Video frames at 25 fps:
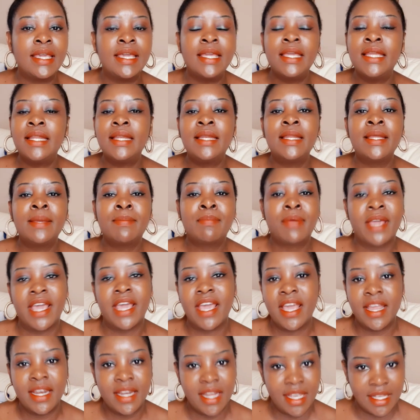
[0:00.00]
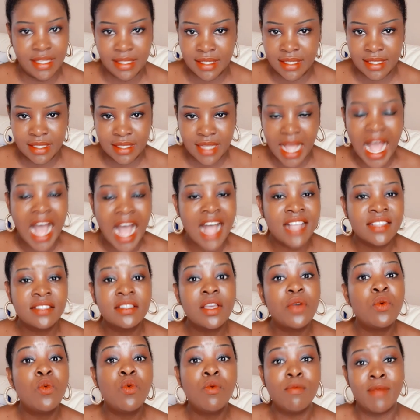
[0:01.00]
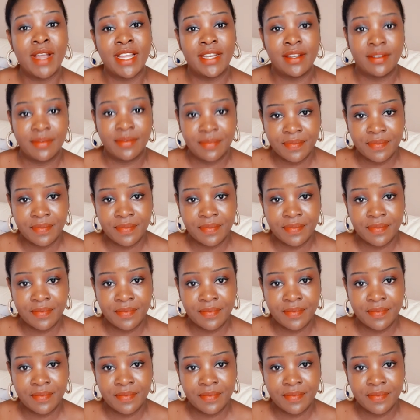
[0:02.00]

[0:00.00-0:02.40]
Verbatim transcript: independent as a woman.